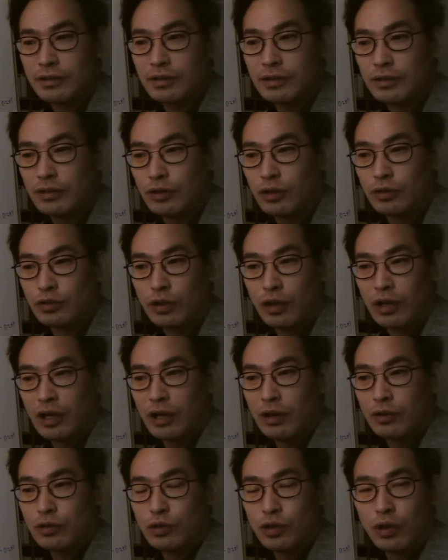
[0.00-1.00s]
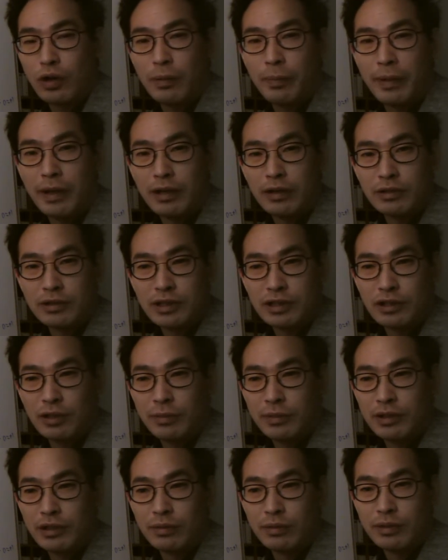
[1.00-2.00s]
a lot of solar panels in the
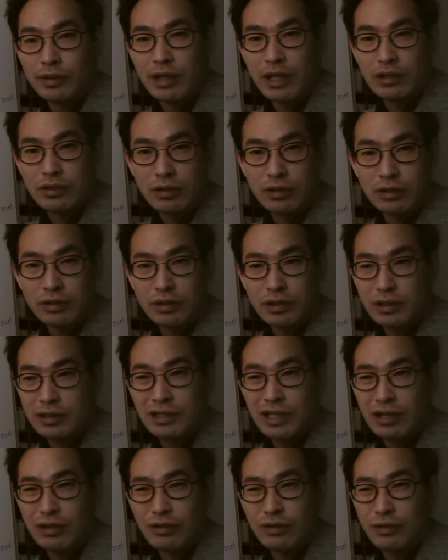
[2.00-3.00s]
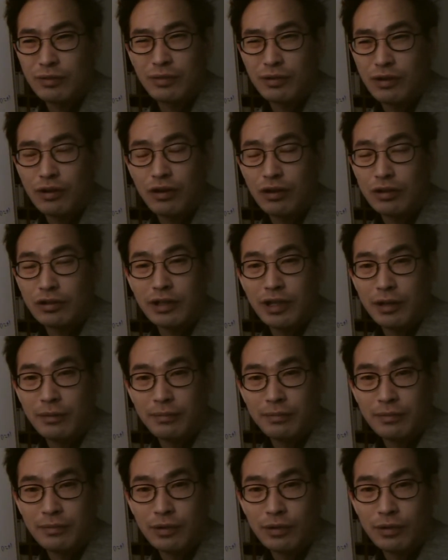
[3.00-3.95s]
middle of the desert, it's not gonna hurt them.